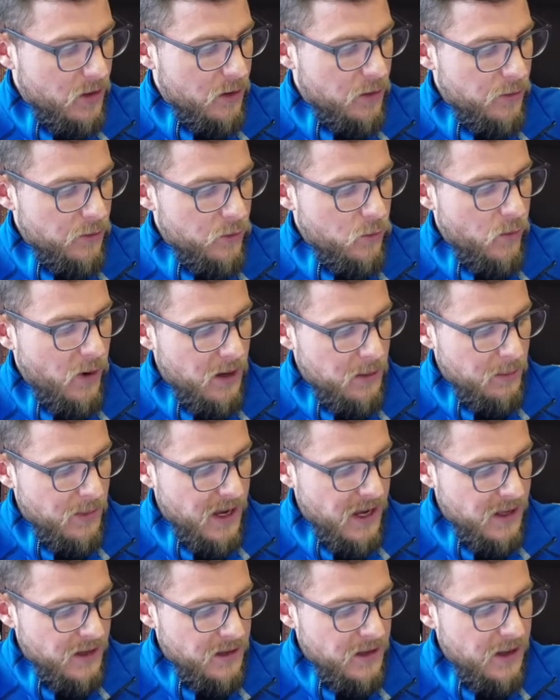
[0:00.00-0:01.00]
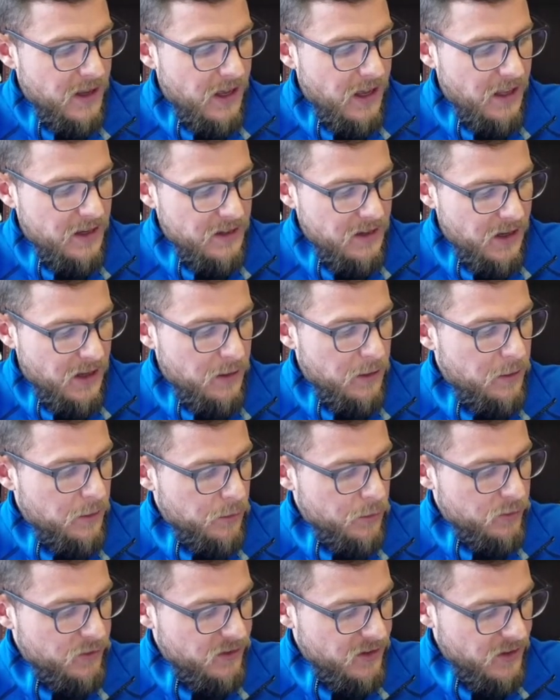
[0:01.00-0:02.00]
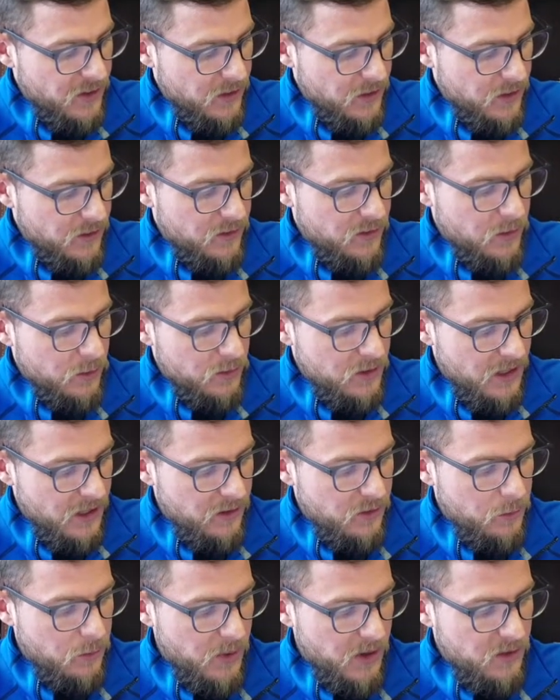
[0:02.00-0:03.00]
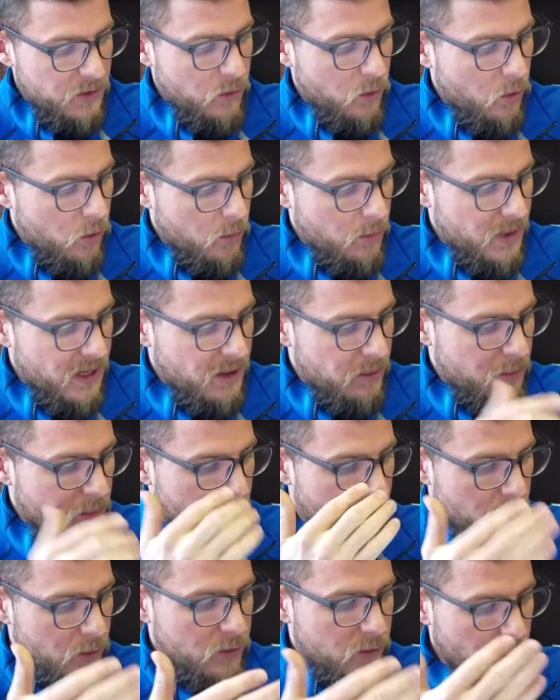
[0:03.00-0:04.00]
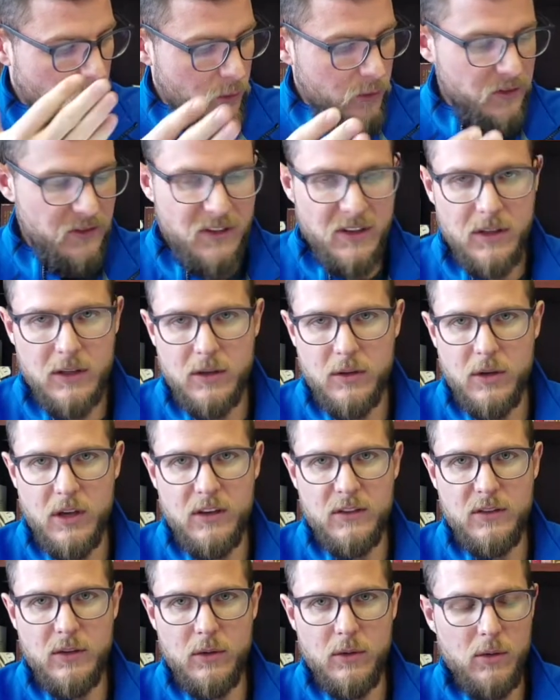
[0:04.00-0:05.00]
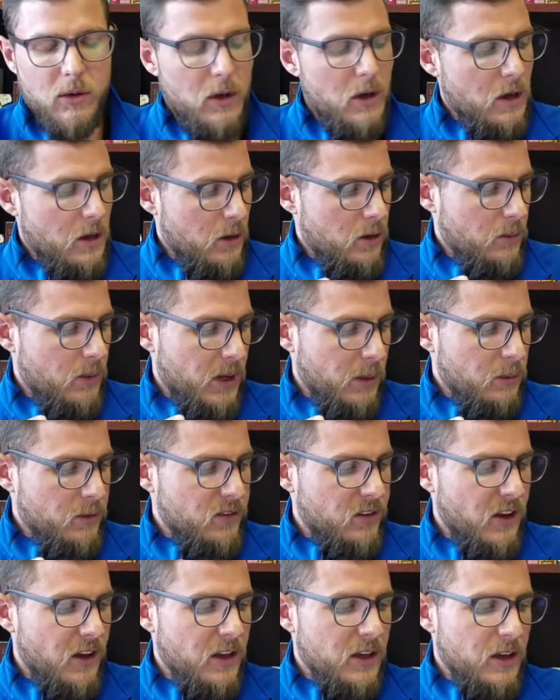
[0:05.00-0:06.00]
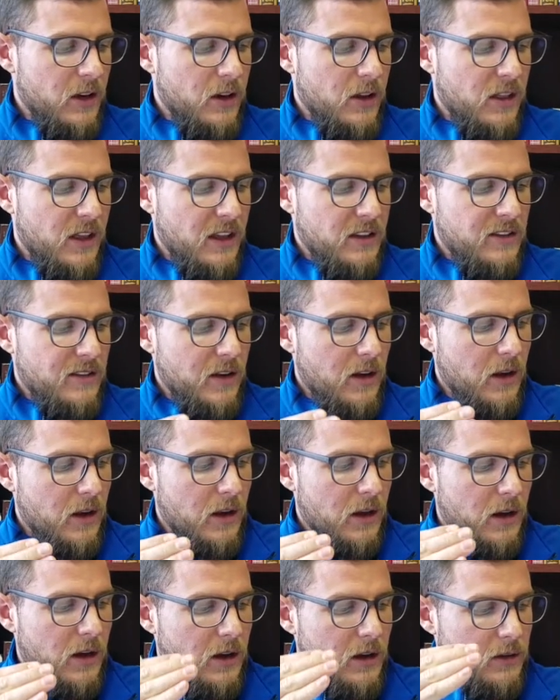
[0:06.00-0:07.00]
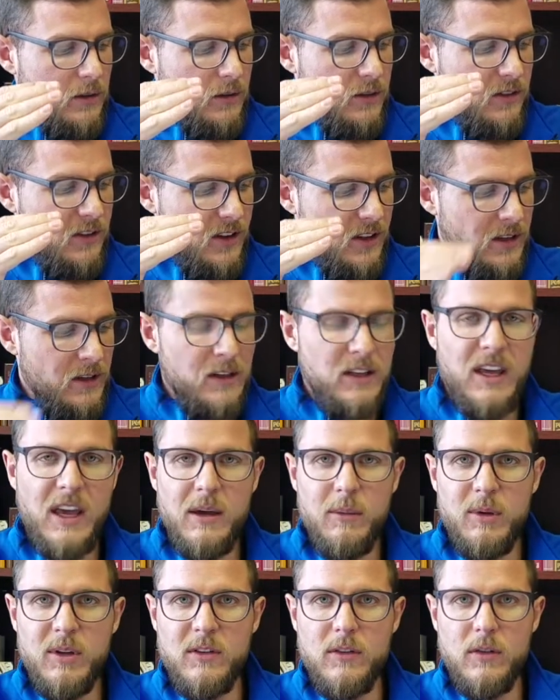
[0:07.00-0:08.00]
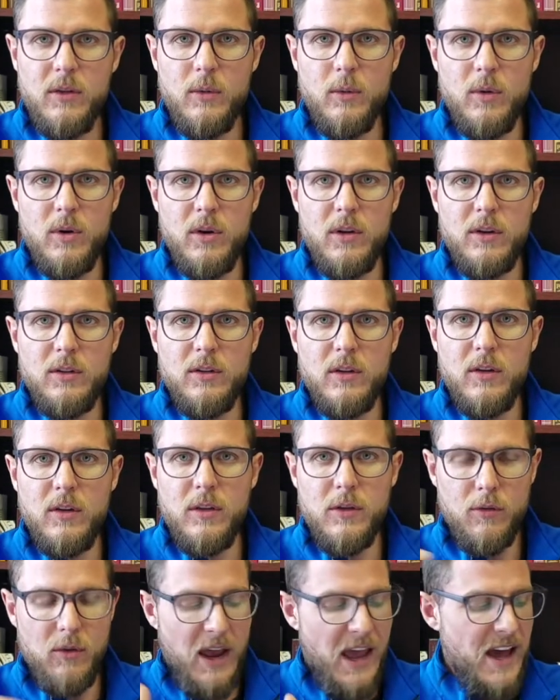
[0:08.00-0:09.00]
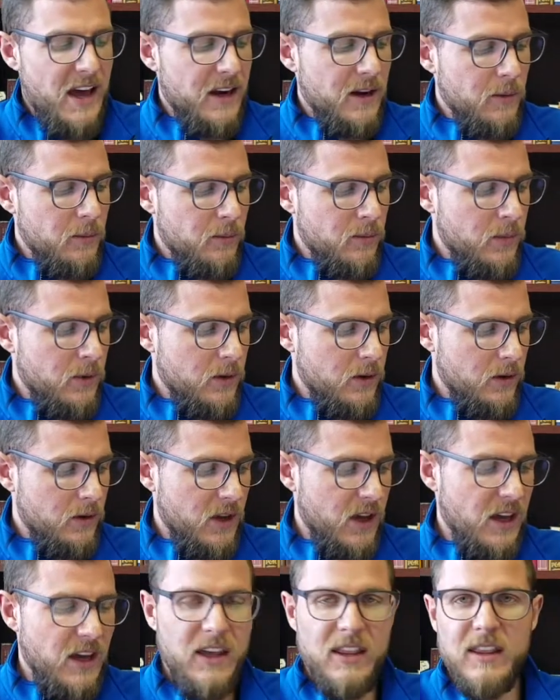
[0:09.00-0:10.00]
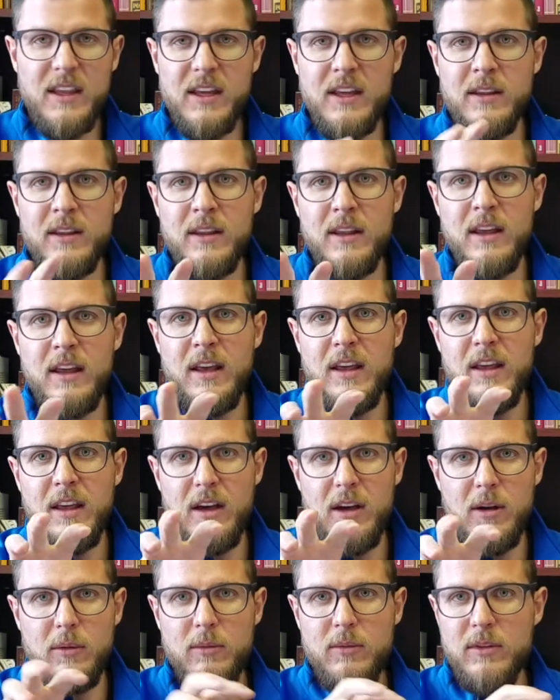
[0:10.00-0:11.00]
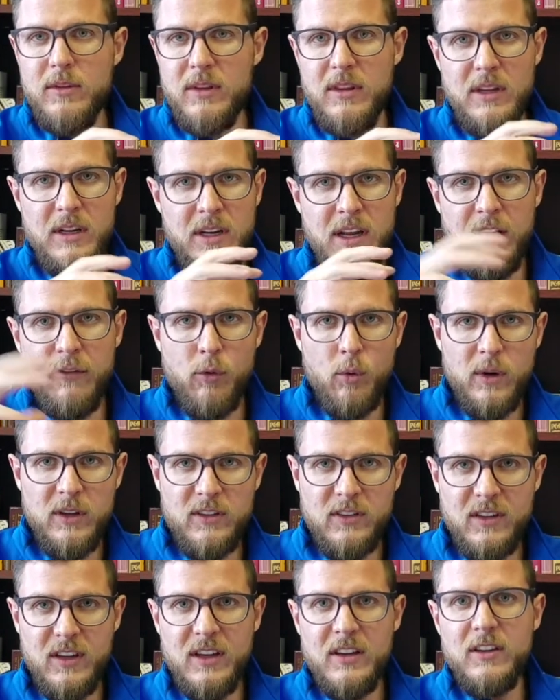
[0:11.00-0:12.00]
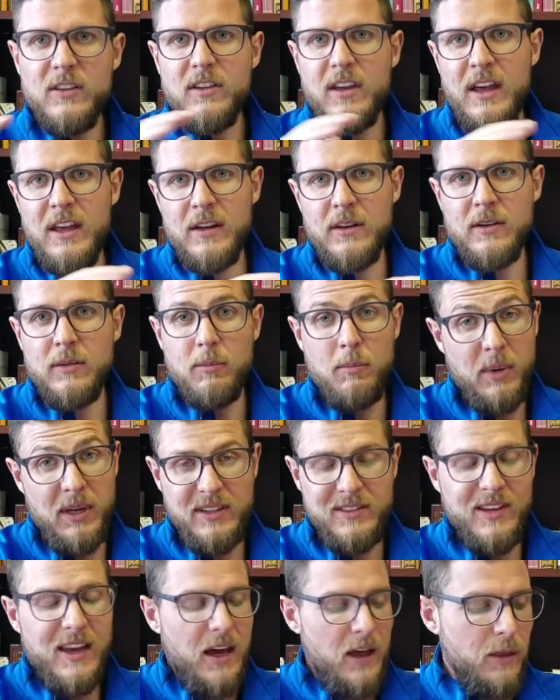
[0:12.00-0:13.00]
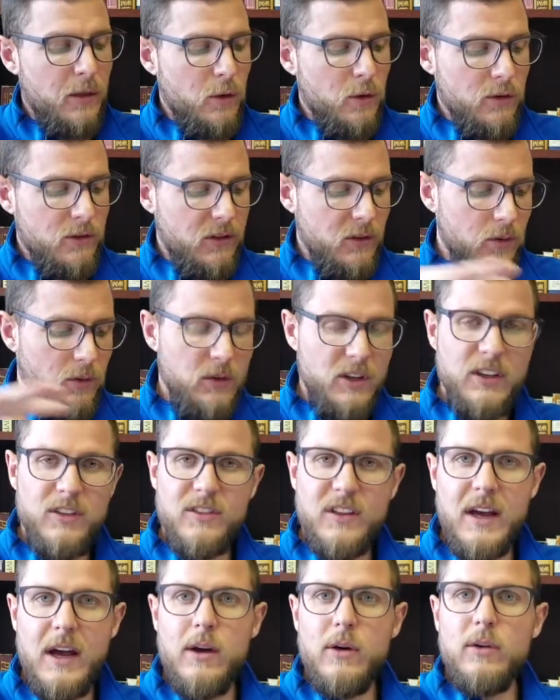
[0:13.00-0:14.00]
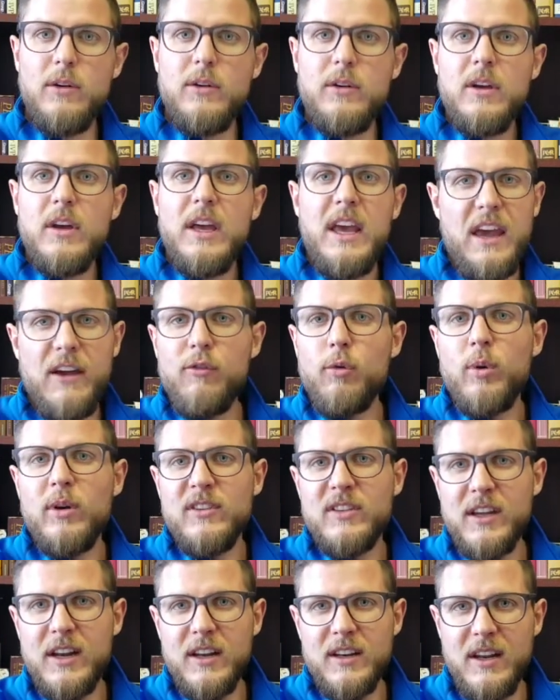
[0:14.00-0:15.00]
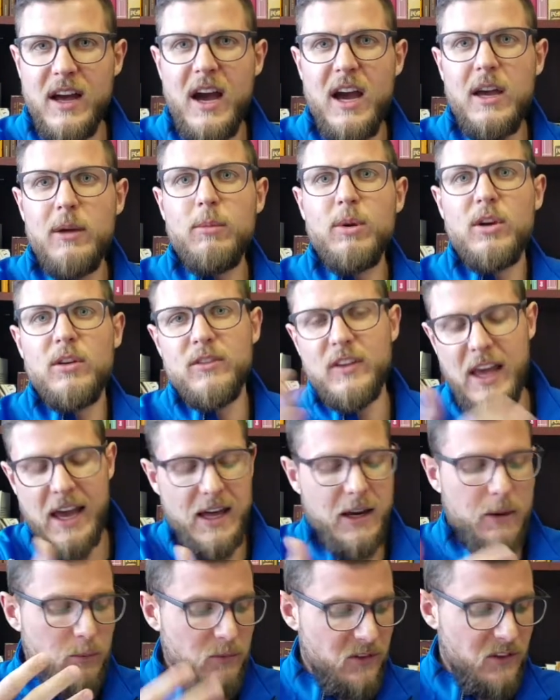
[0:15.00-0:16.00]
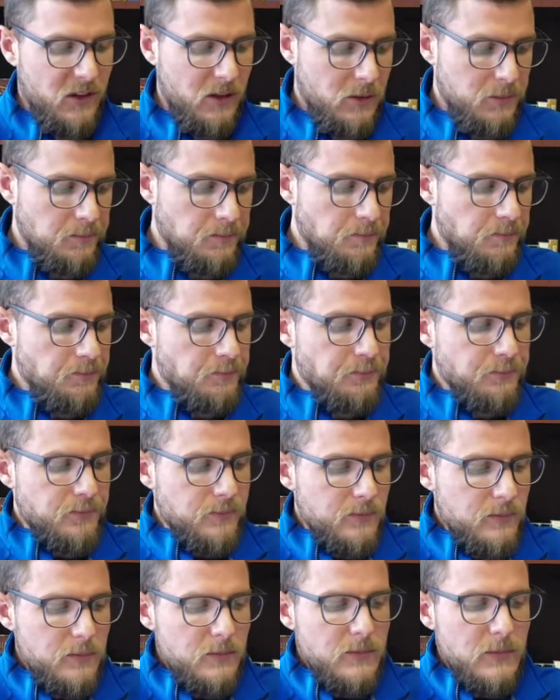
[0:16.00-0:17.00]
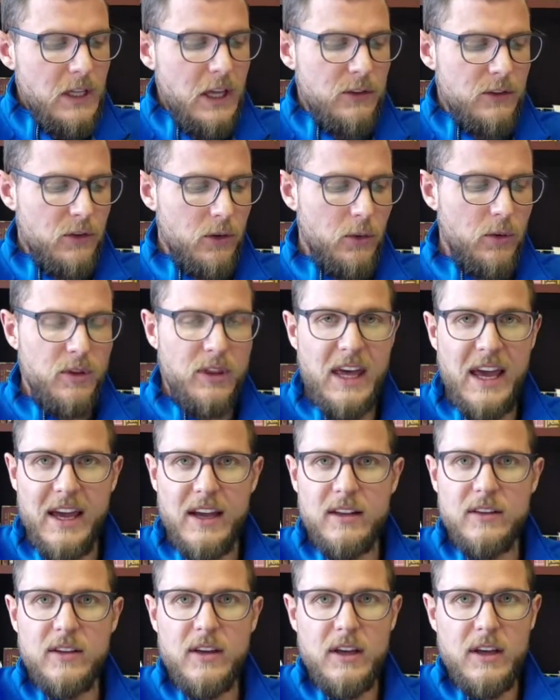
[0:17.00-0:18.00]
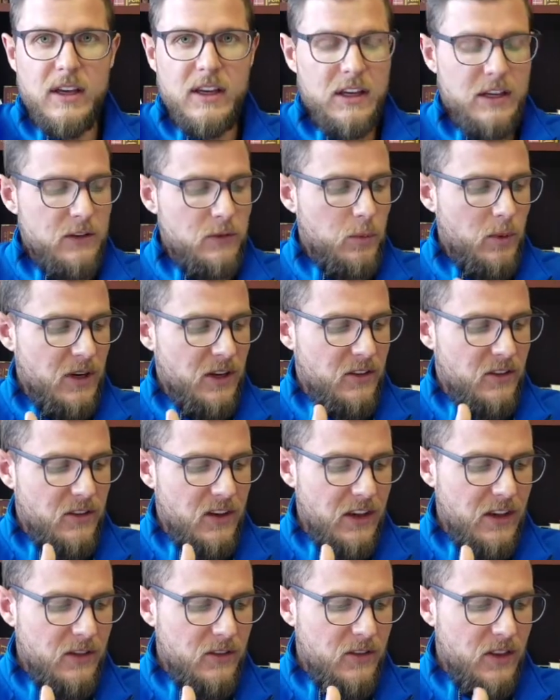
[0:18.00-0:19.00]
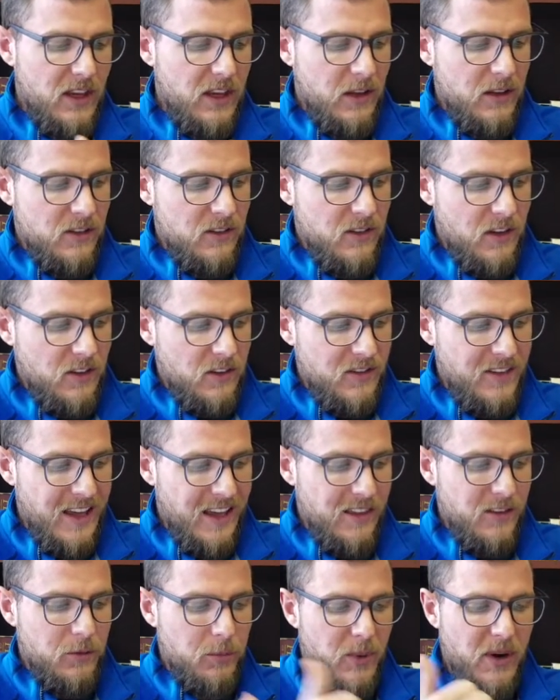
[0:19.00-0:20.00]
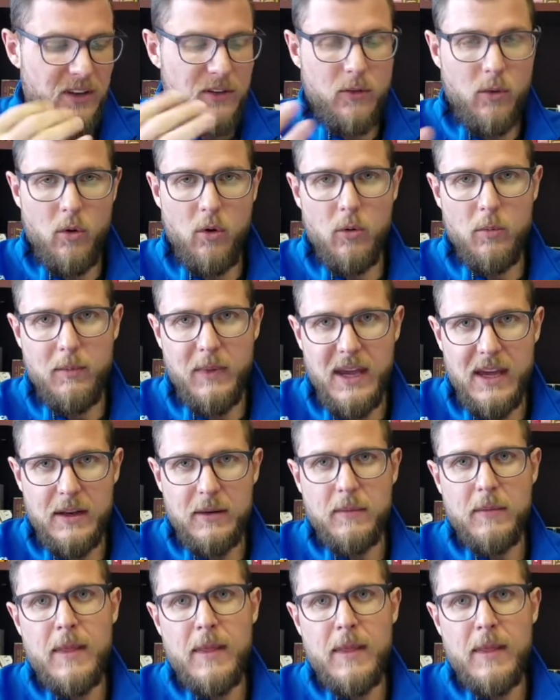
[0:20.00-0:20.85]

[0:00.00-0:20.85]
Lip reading: through one man, and death through sin, and so death spread to all men because all sinned. Okay, so the Bible's saying here that sin came into the world through Adam, okay, and then everyone sins, but death also is now, everyone's going to die because Adam sinned. So that is what it says there. It says death spread to all men.